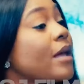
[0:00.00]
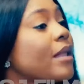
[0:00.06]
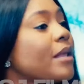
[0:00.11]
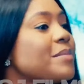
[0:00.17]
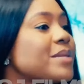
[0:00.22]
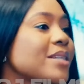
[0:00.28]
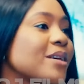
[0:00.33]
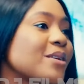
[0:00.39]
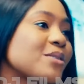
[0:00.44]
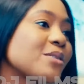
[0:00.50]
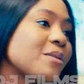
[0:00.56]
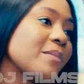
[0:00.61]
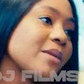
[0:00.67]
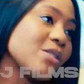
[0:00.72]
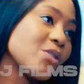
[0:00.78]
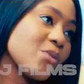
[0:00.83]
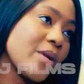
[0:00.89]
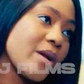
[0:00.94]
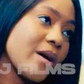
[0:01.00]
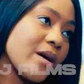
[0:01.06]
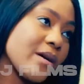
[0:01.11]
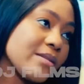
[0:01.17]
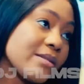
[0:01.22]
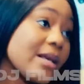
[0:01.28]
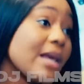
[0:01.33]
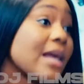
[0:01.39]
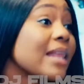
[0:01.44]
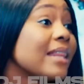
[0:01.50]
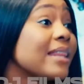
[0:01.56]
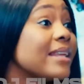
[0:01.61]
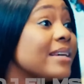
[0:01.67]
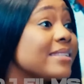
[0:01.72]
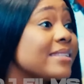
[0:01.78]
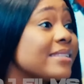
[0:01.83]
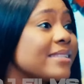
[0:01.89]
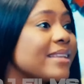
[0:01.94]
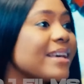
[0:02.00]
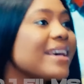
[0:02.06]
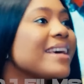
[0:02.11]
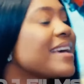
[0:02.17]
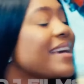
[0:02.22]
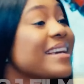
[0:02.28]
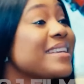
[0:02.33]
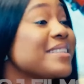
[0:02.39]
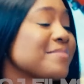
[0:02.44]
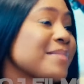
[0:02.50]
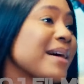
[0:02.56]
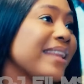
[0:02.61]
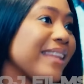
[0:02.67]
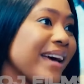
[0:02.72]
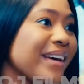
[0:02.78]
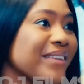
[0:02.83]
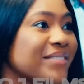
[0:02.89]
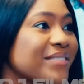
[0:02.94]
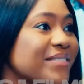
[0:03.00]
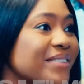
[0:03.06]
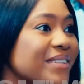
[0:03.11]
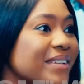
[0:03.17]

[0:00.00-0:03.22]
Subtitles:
now let me tell you something, sweetheart. This is my life.